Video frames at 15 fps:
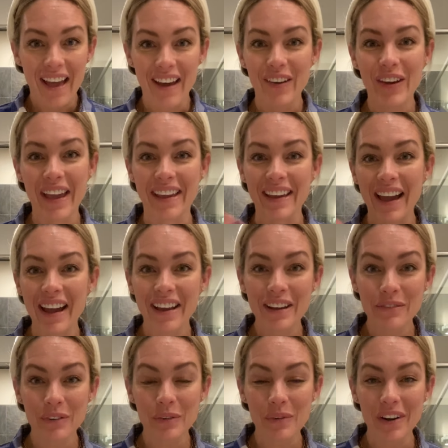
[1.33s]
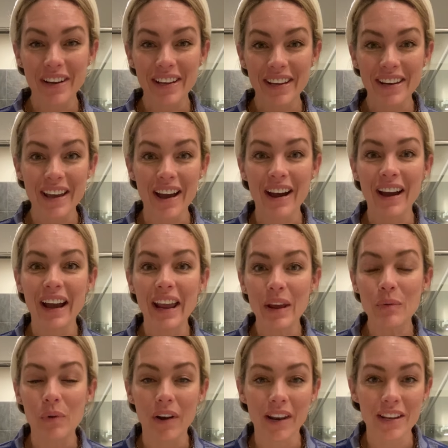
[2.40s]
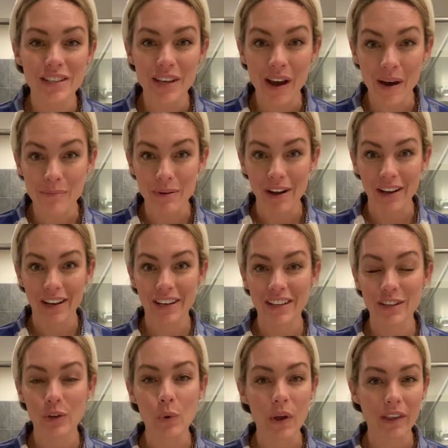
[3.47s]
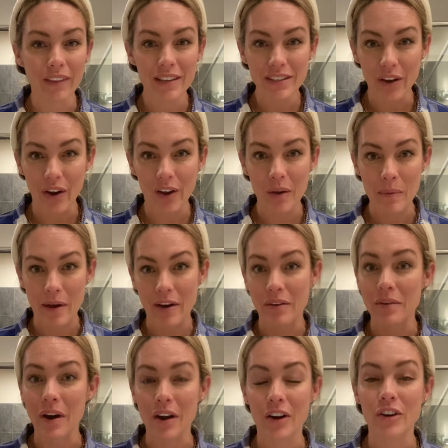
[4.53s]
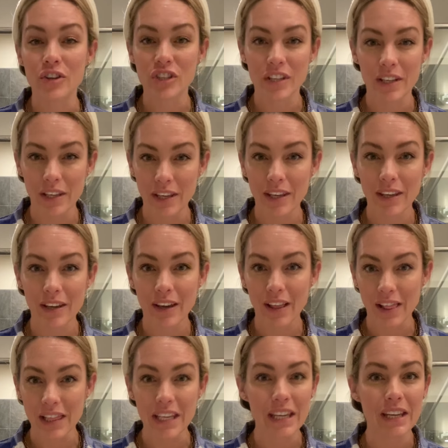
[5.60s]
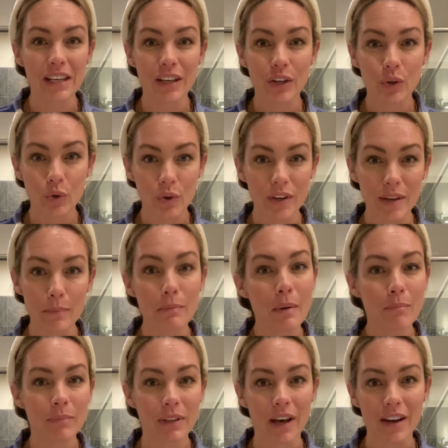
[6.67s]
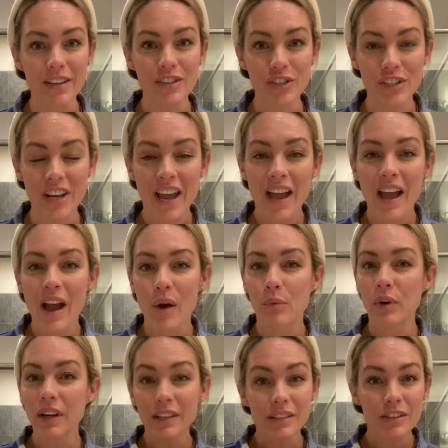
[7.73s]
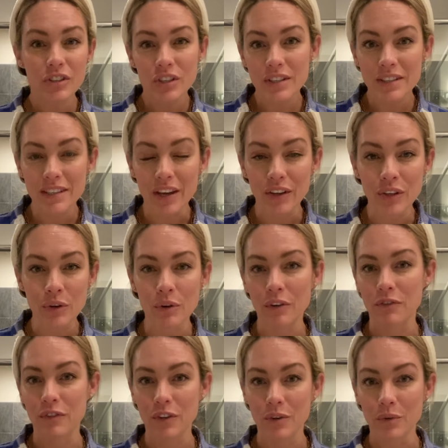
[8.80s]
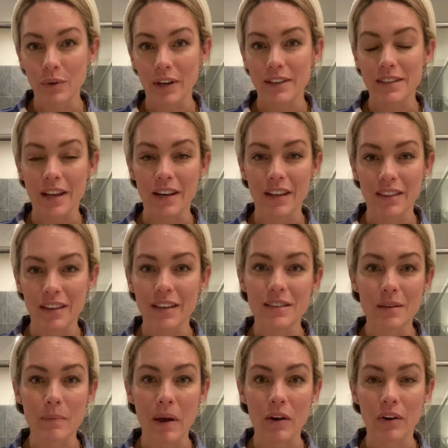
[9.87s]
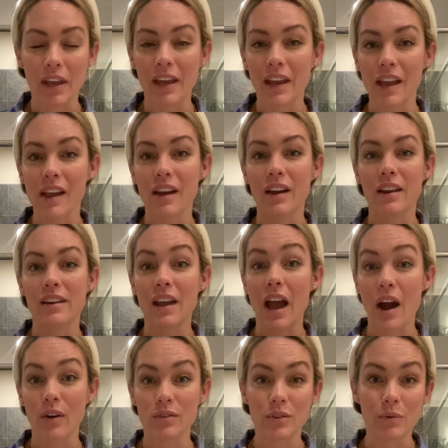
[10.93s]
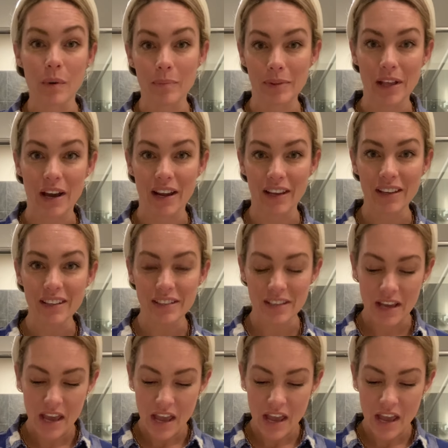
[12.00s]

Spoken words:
Okay, hi everyone. I wanted to hop on and quickly talk about our Cheeky Clean Cream Blush. I wanted to just tell you a few exciting things about it and how to apply it.